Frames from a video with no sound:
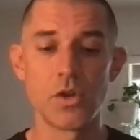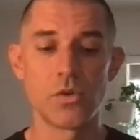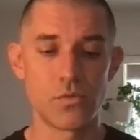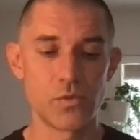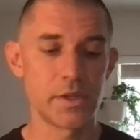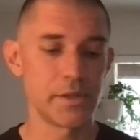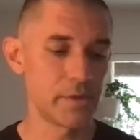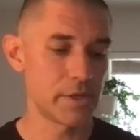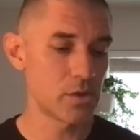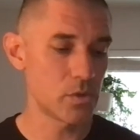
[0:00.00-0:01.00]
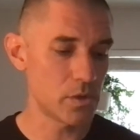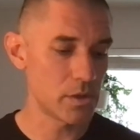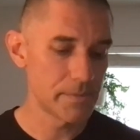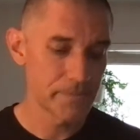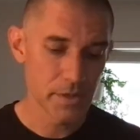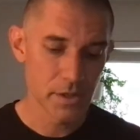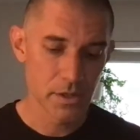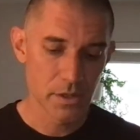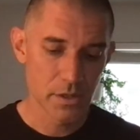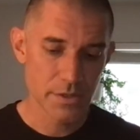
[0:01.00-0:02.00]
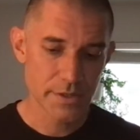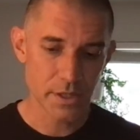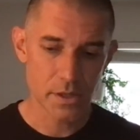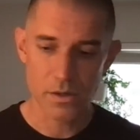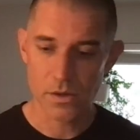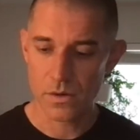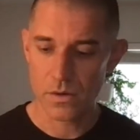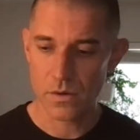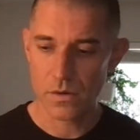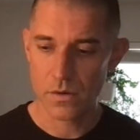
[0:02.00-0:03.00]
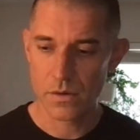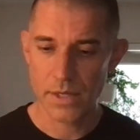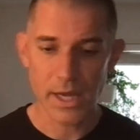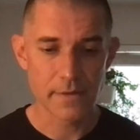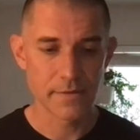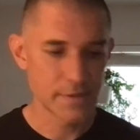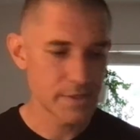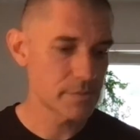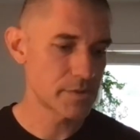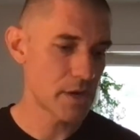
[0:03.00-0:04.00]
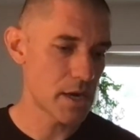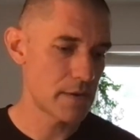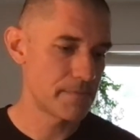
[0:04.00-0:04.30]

really, really cool. So yeah, this thing was great.